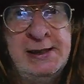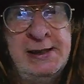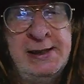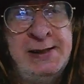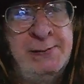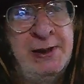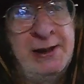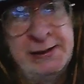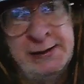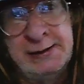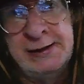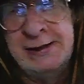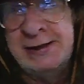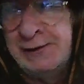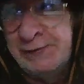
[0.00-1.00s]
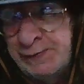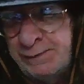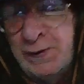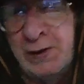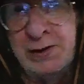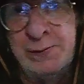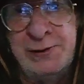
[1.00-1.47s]
Anyway, the
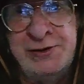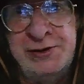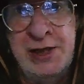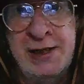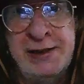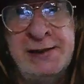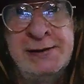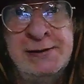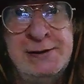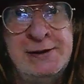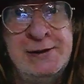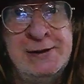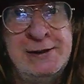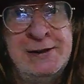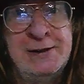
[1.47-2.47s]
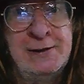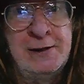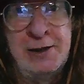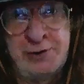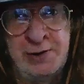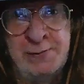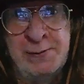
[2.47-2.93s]
following day,
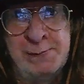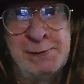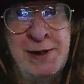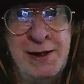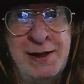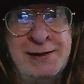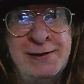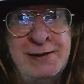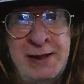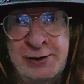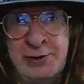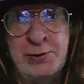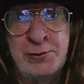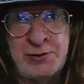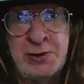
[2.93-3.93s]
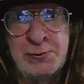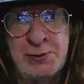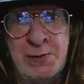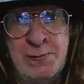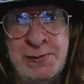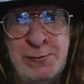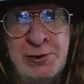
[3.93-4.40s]
I got a reply and I also
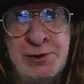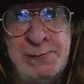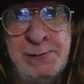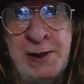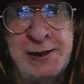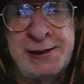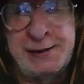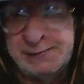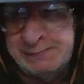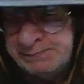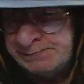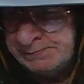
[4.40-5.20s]
got my money back.